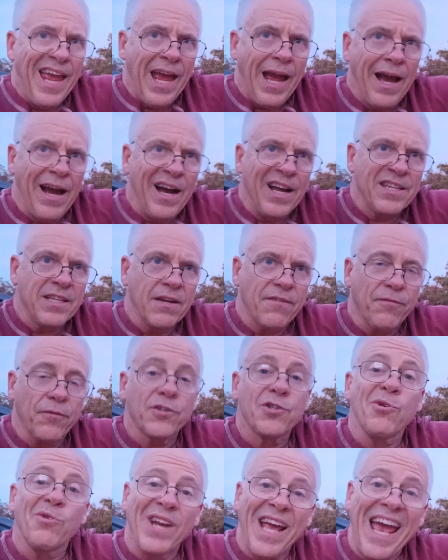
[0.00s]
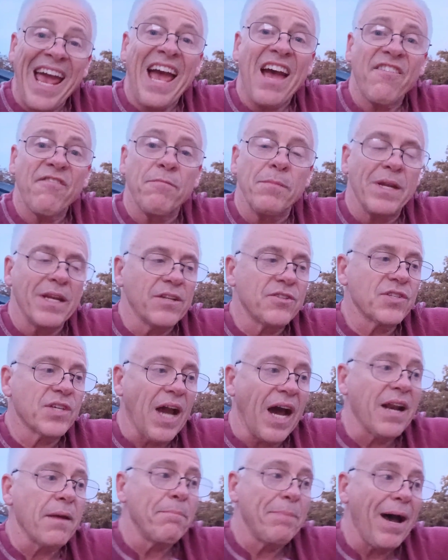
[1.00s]
I did it for 2.5 minutes,
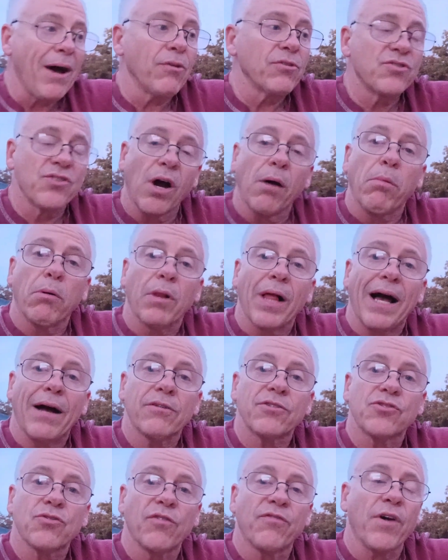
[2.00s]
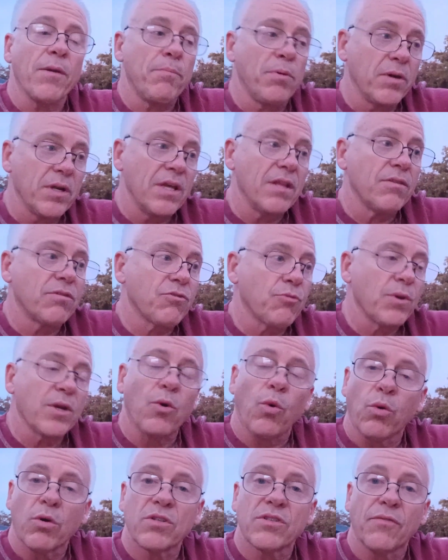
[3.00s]
got about double out. So if I put in
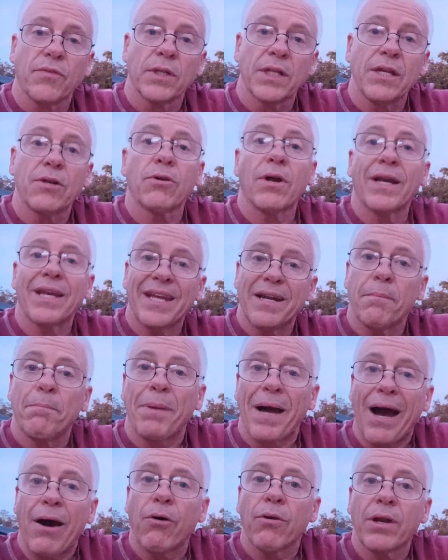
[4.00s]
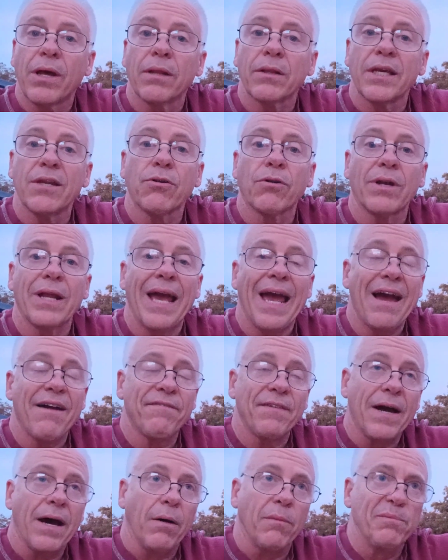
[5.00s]
3/4 of a liter, I get about 1.5
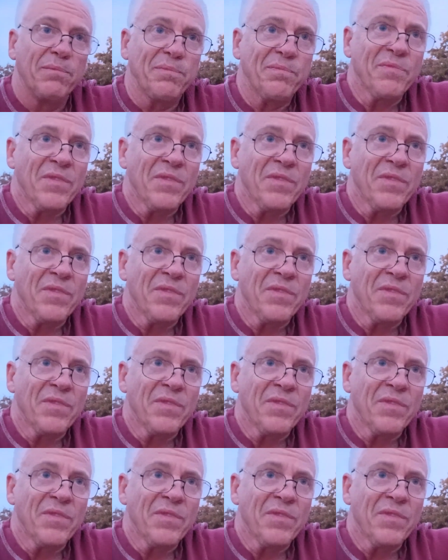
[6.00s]
liters out.